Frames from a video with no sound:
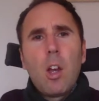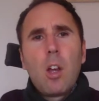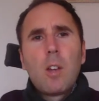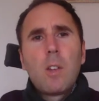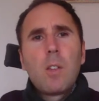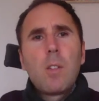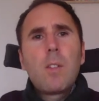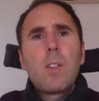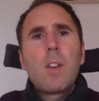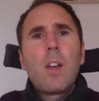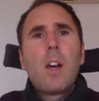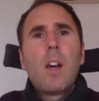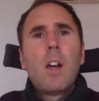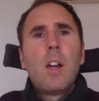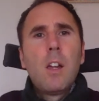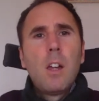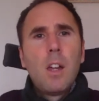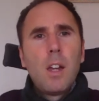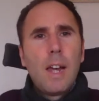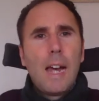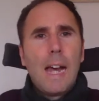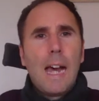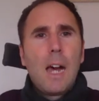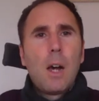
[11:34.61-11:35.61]
answer,
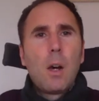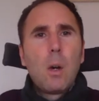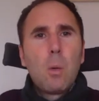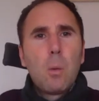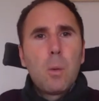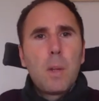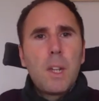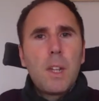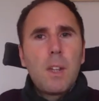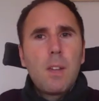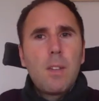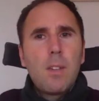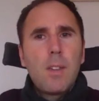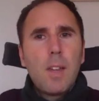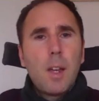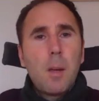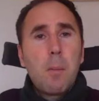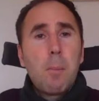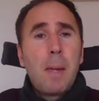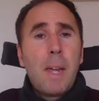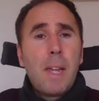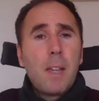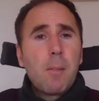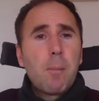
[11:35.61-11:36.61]
how we
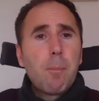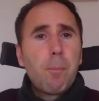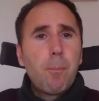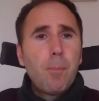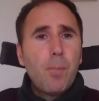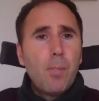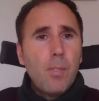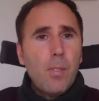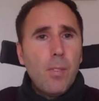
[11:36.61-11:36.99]
segment